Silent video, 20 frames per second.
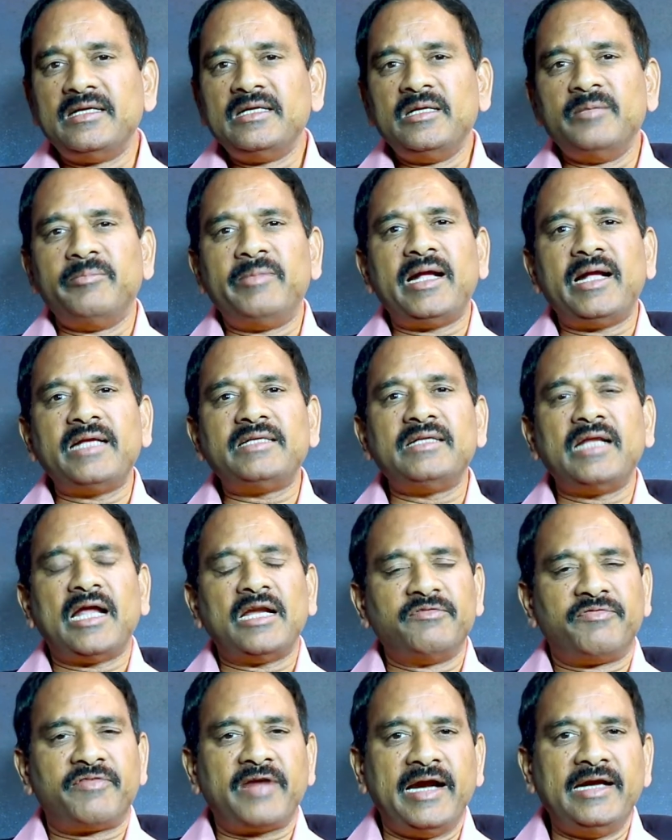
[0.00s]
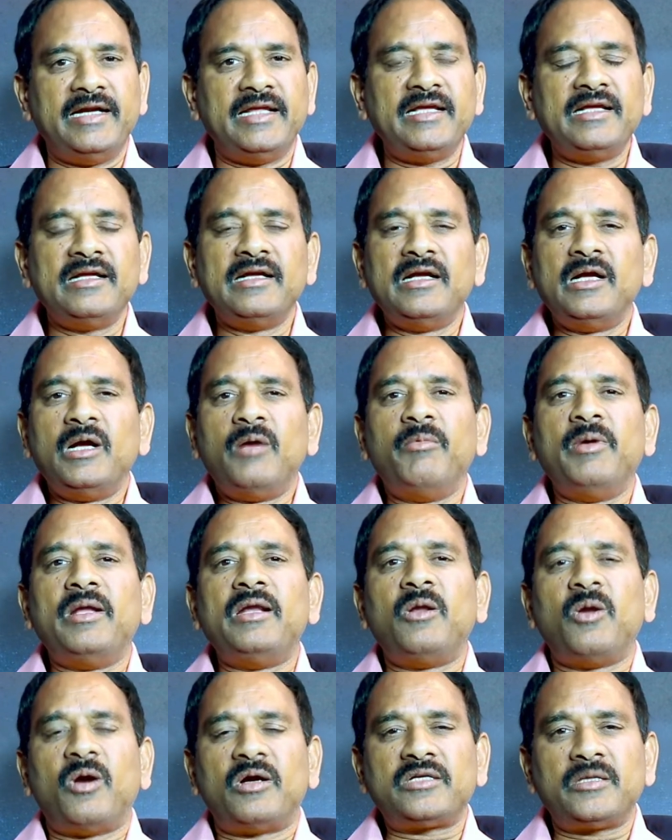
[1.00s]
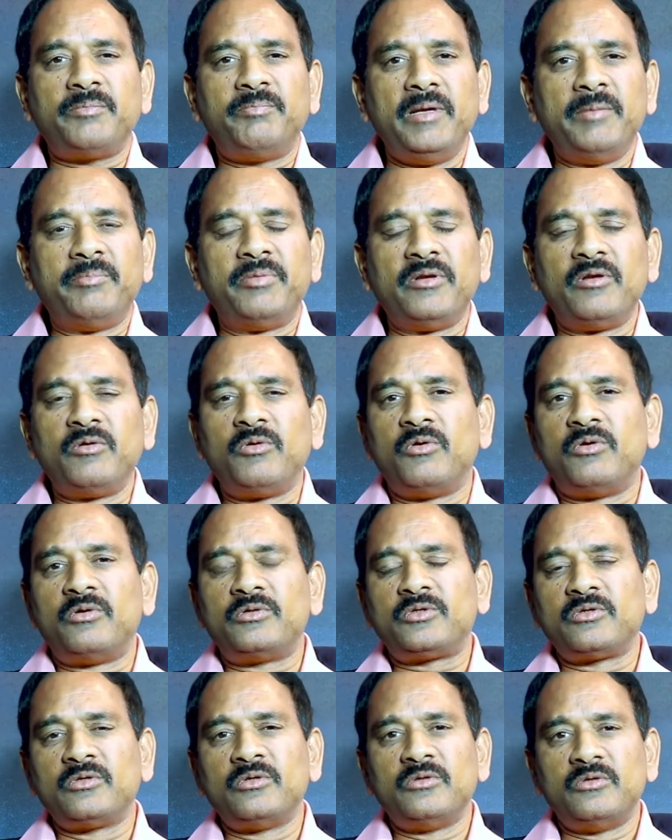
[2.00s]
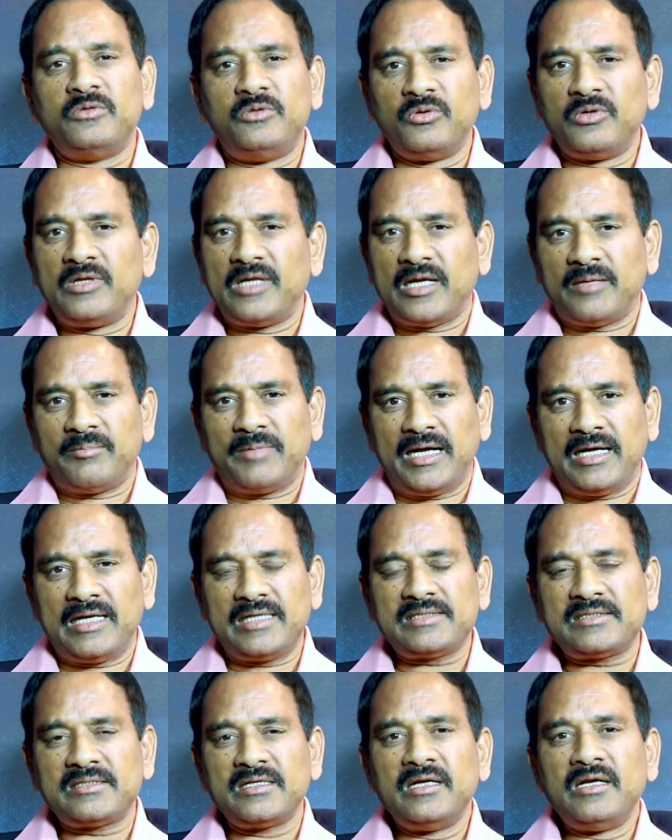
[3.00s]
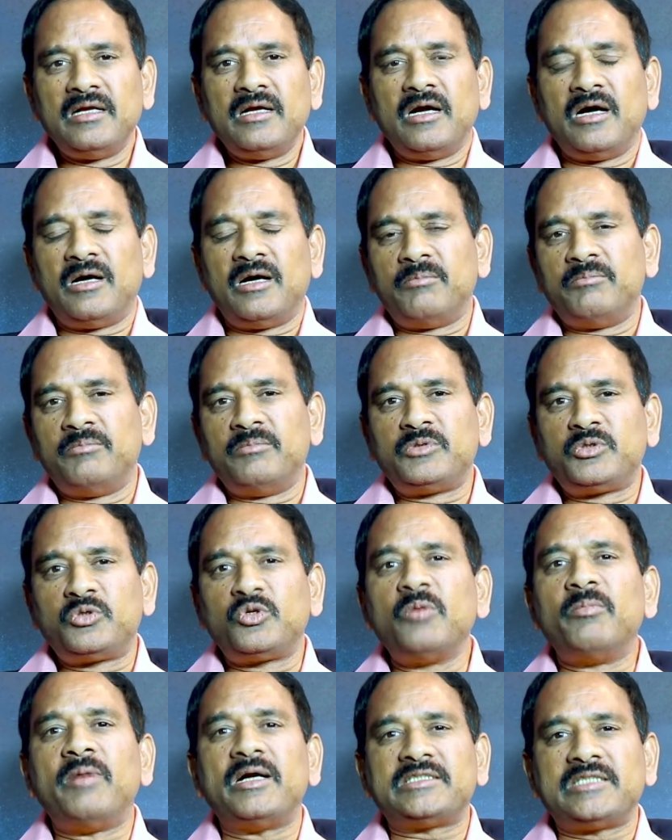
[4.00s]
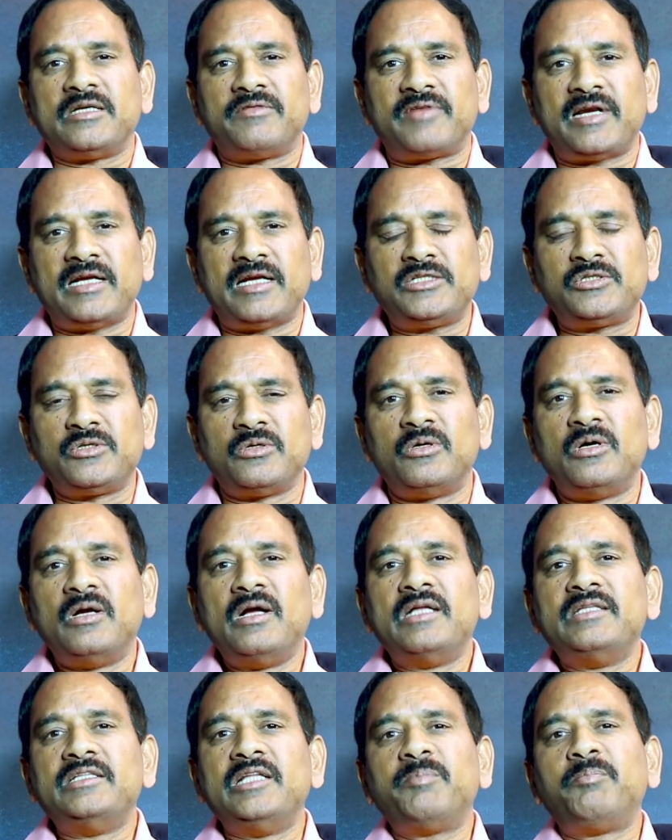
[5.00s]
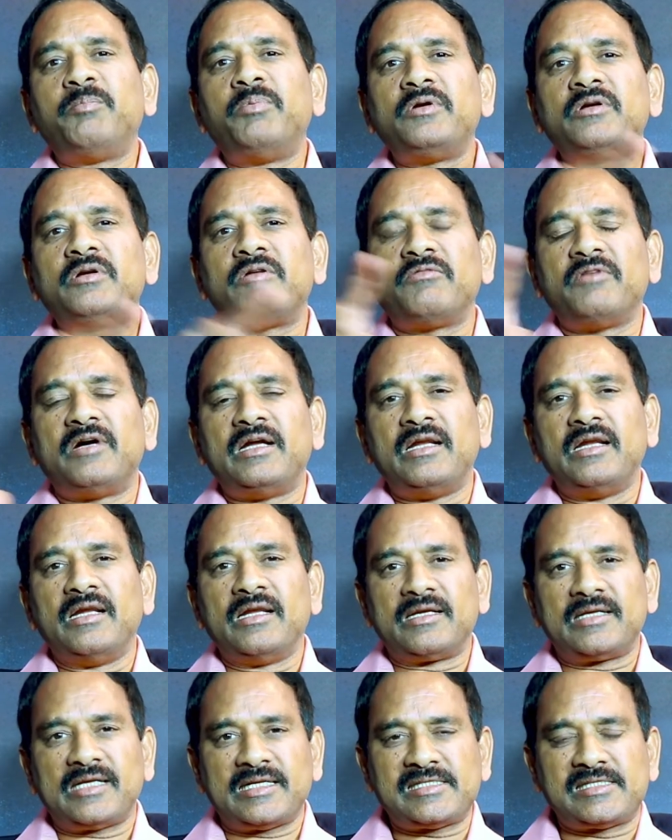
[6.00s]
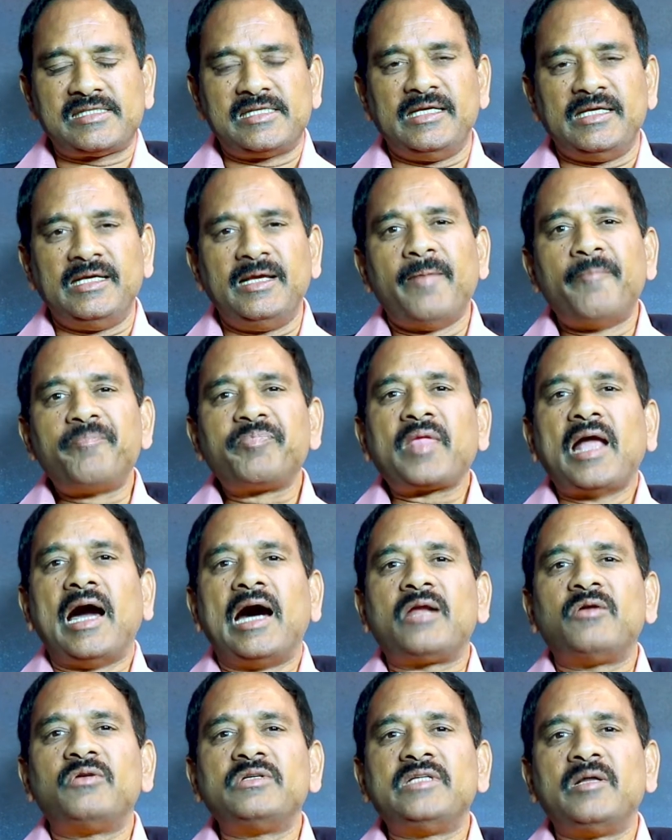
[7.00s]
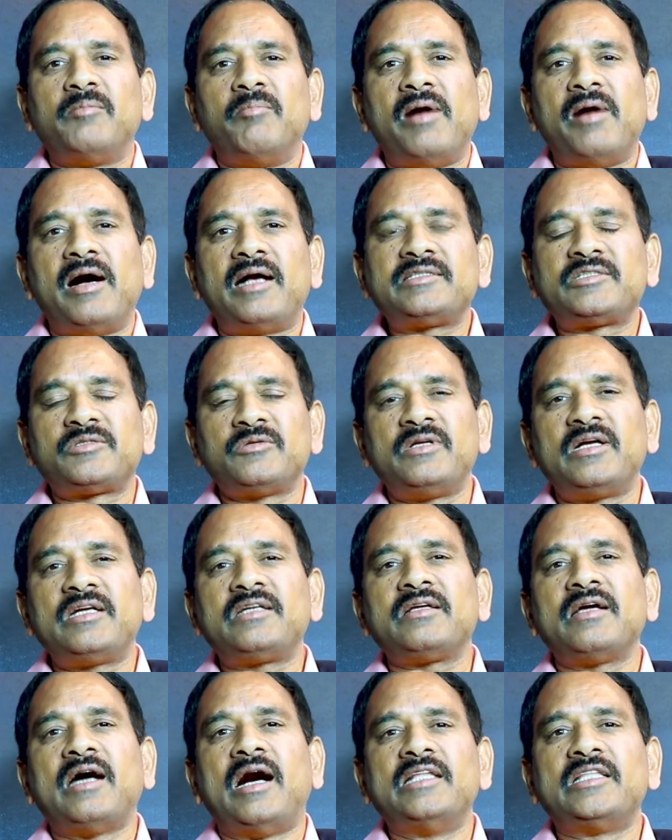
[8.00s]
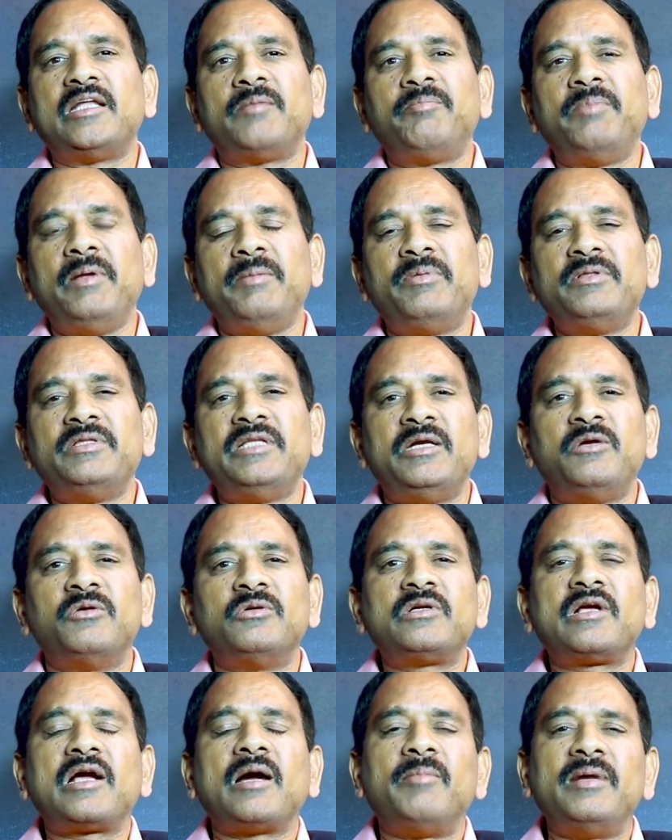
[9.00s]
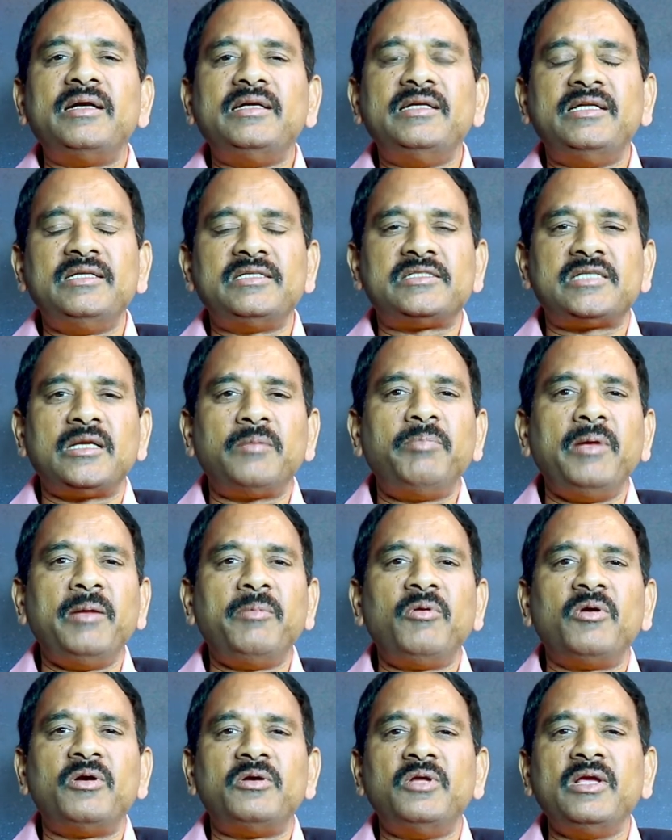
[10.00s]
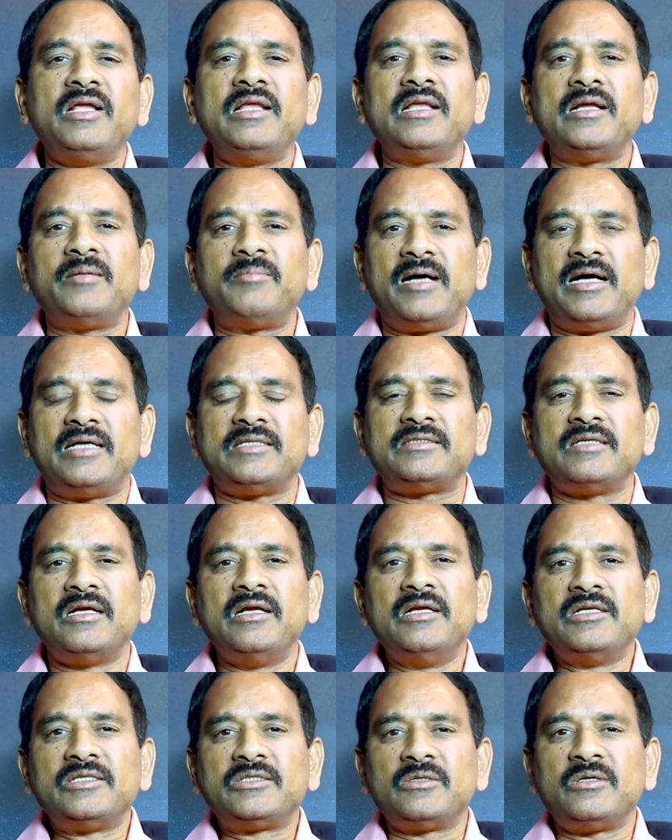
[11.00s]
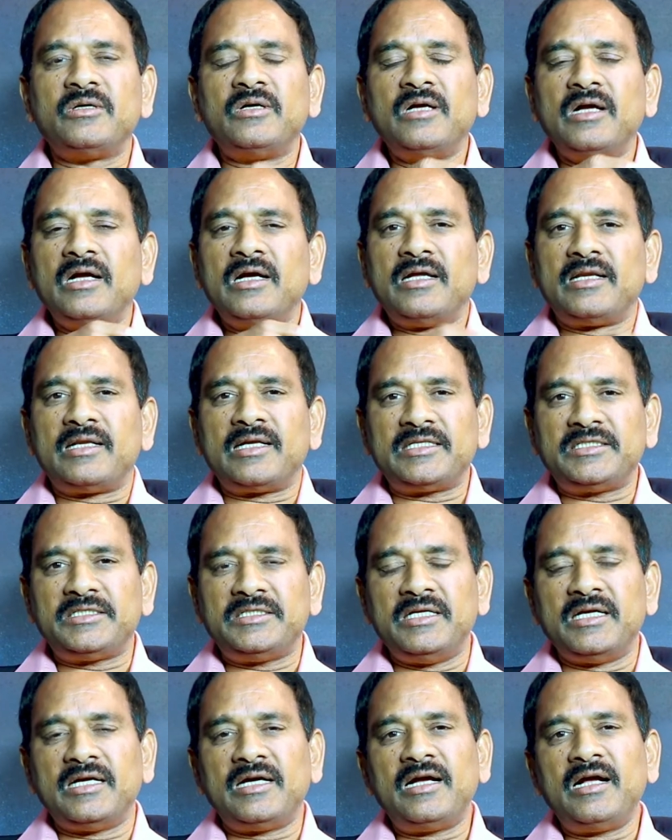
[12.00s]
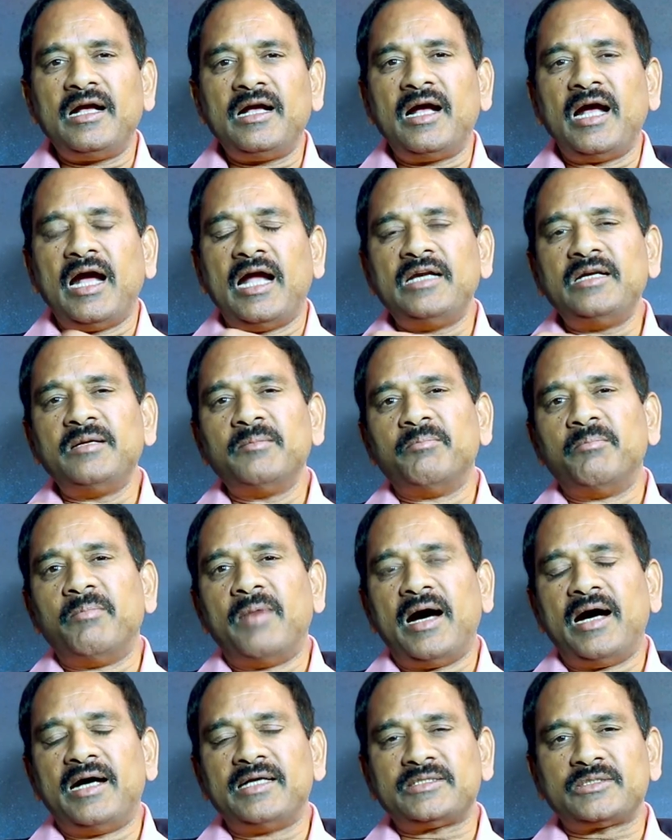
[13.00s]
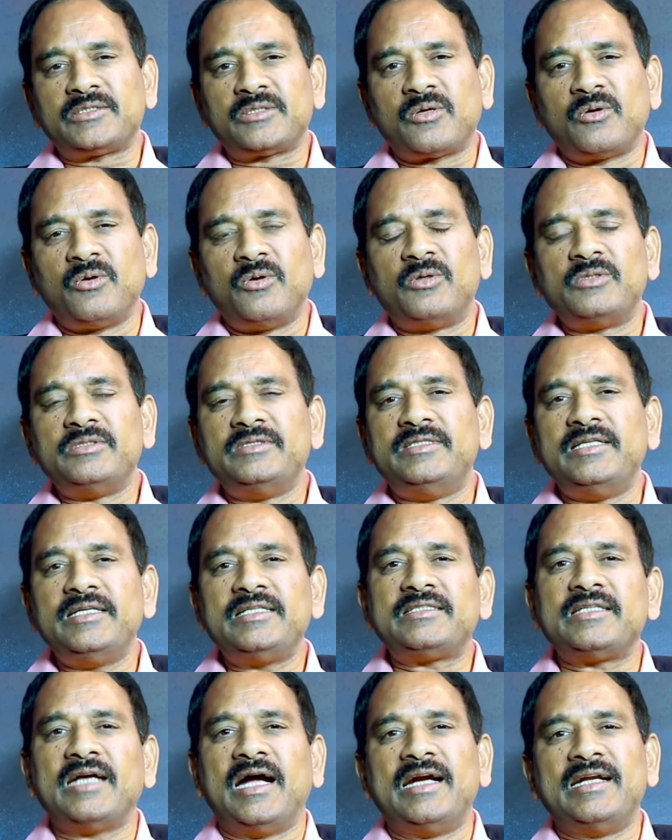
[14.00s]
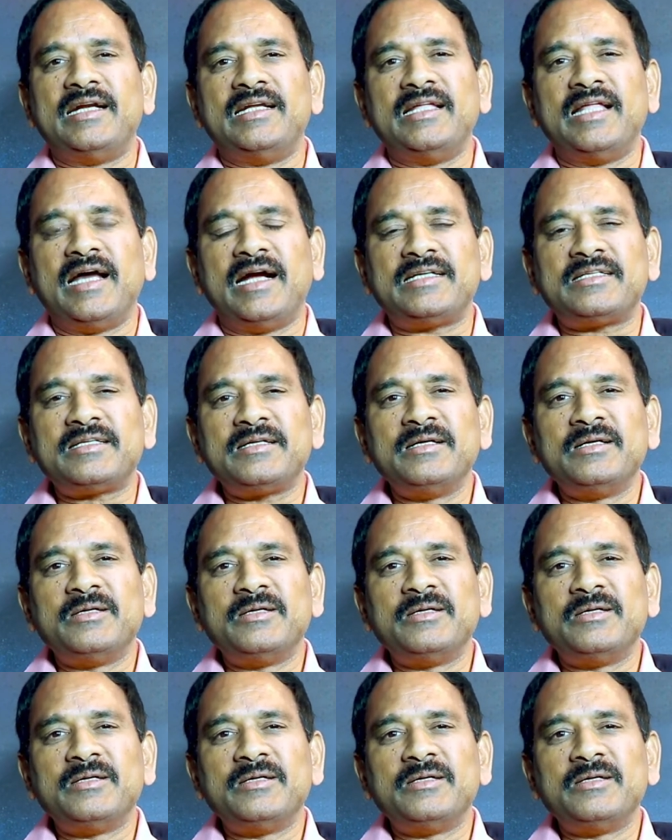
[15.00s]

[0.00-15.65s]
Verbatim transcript: Imagine on Friday when lot of people go to do namaz um, too much of rush. So they put one Rassi around the mass so that other people they don't come and disturb people who are doing namaz. So Russia and Moscow, this and that.